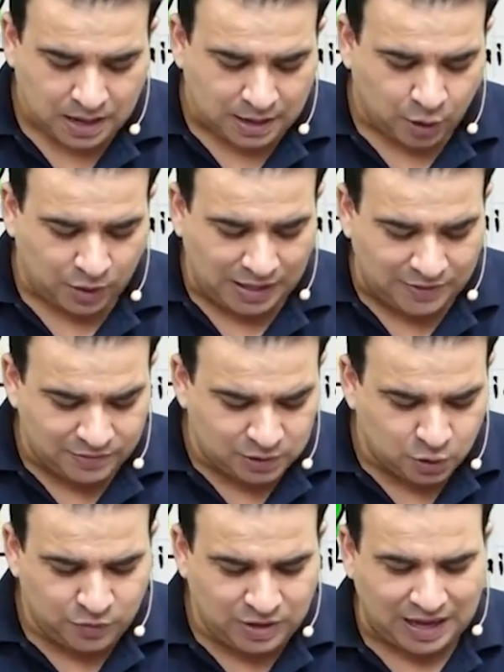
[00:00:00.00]
Now, even
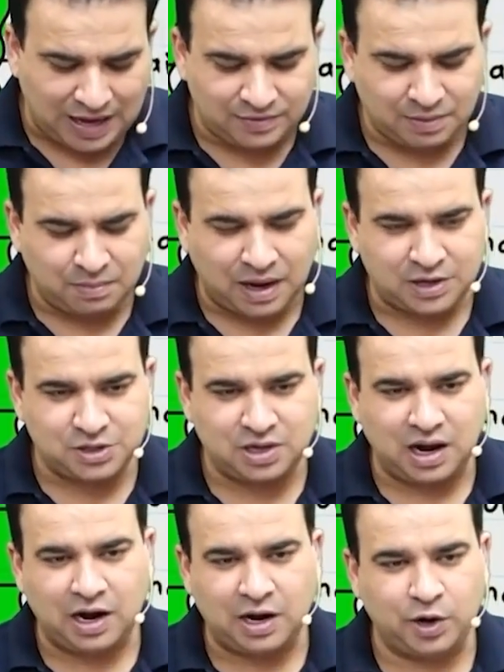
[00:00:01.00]
though we have the
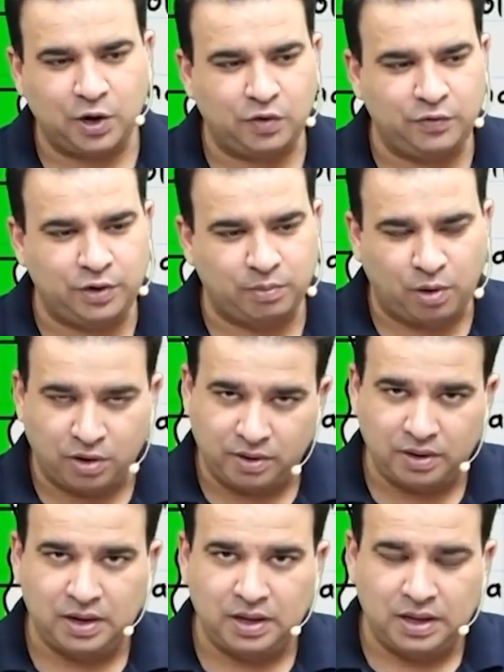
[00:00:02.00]
marginal artery of Drummond,
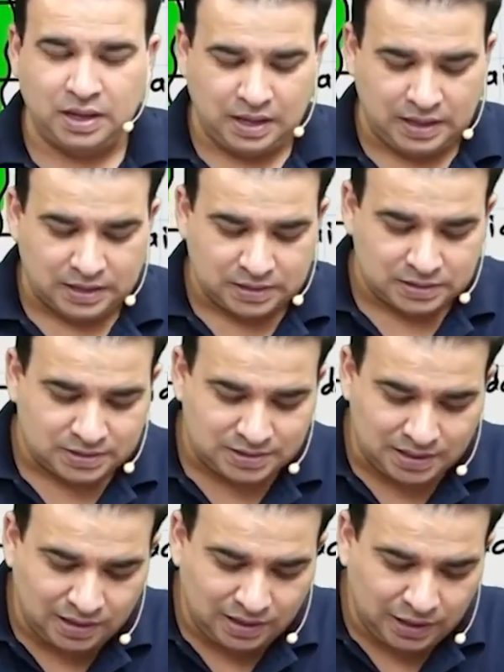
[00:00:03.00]

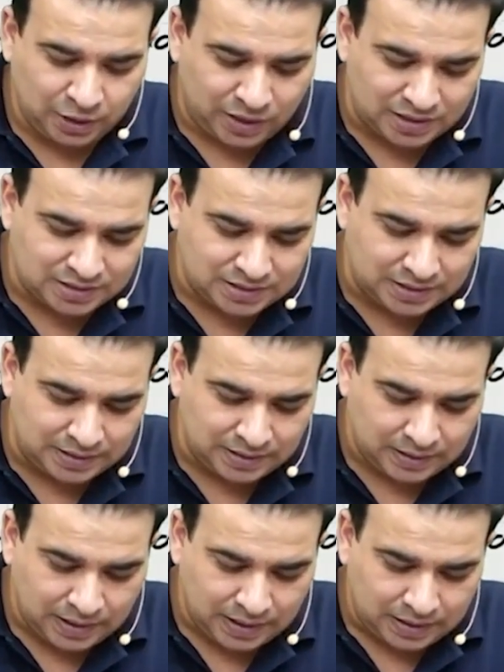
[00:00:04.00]
still you can see
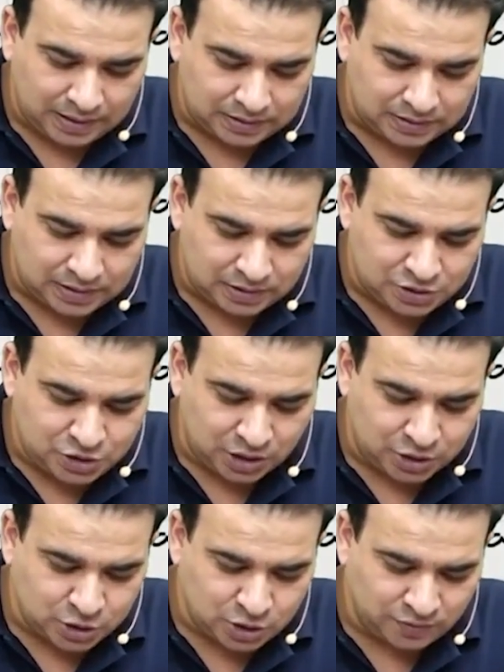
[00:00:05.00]
the
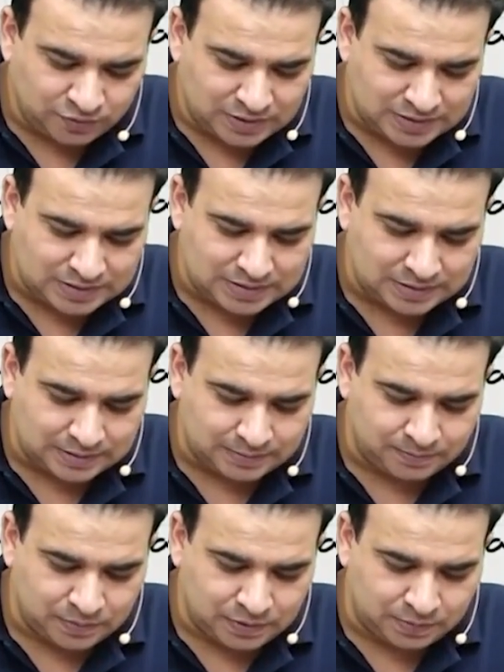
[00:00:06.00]
junction of this,
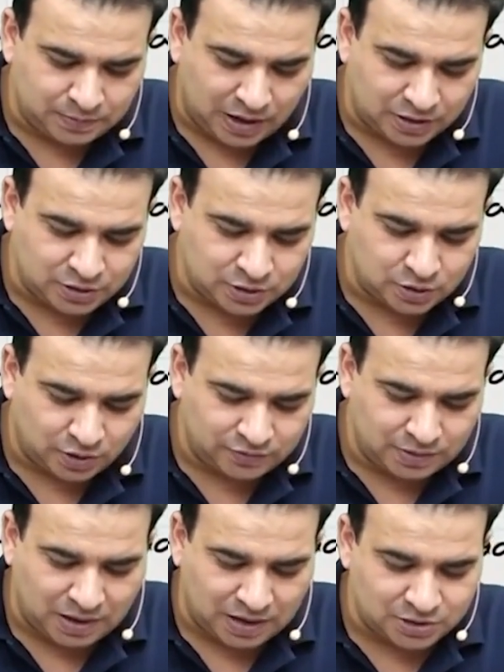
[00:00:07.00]
the branches of
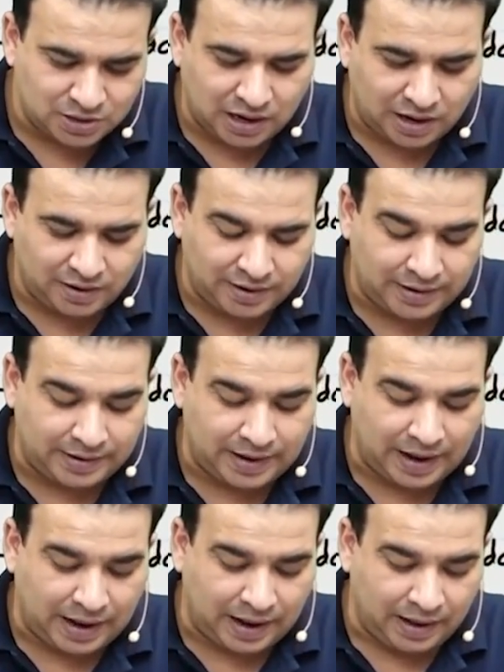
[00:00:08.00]
the marginal artery
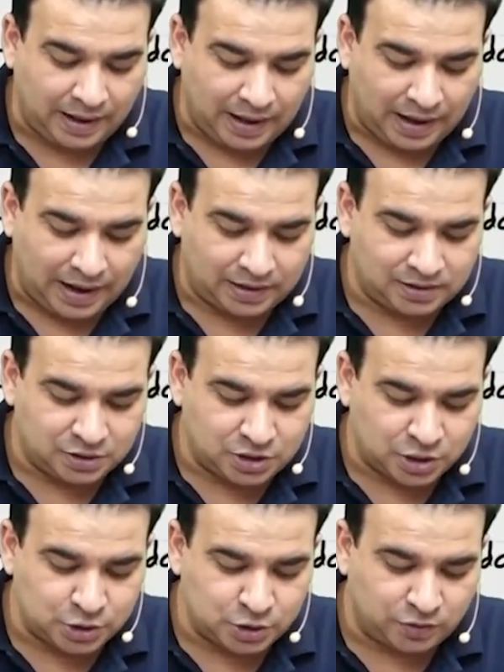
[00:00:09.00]
at the
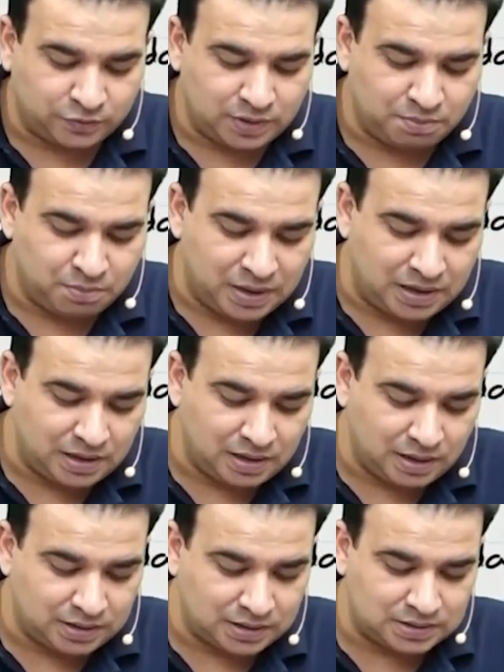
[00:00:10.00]
junction of the middle,
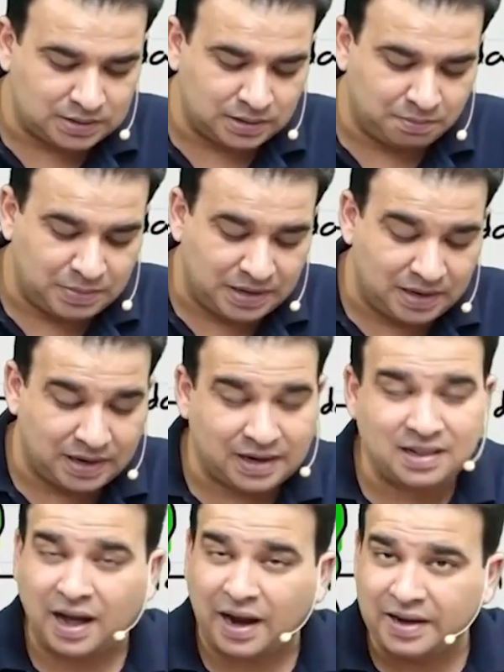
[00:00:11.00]
midgut
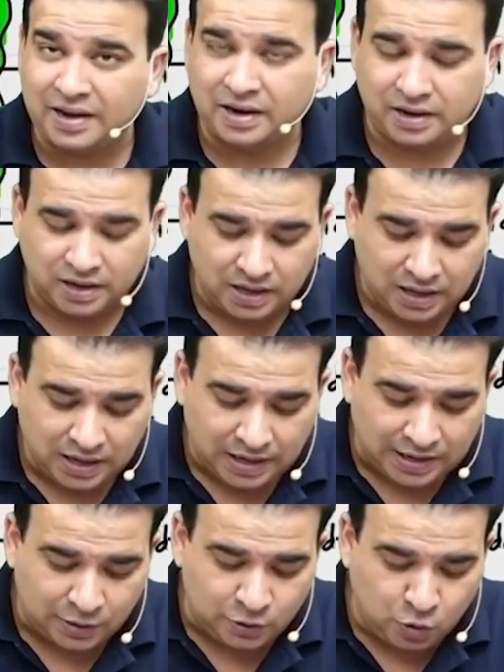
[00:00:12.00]
and the hindgut.
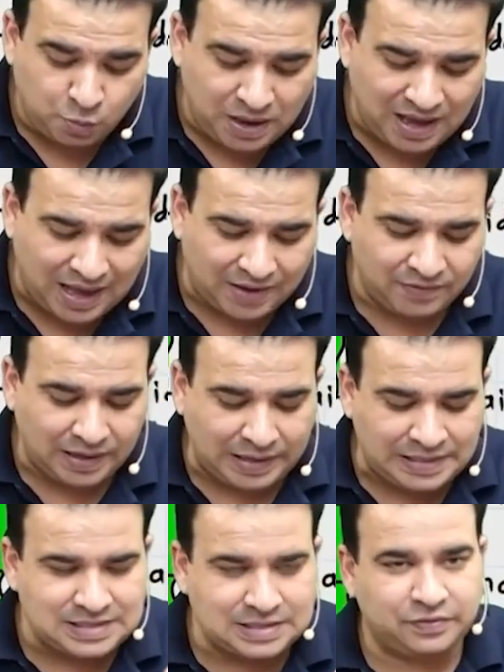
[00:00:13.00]
Now, you may have
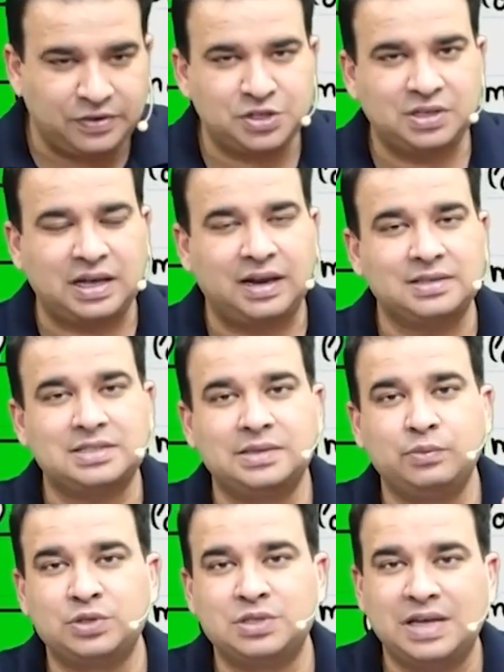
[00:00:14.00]
insufficient
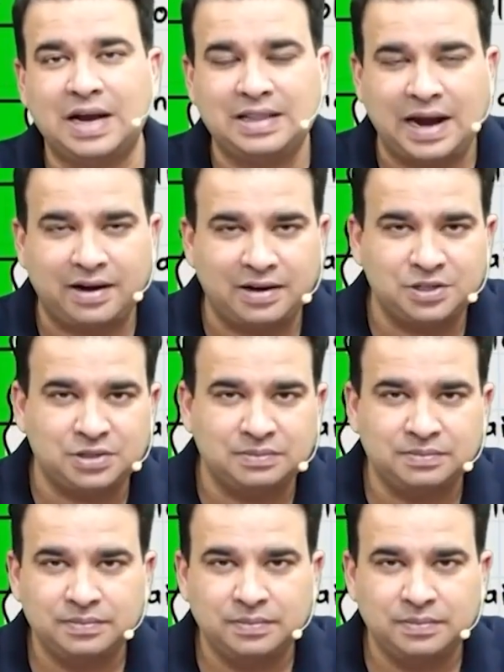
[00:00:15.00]
anastomosis at that region.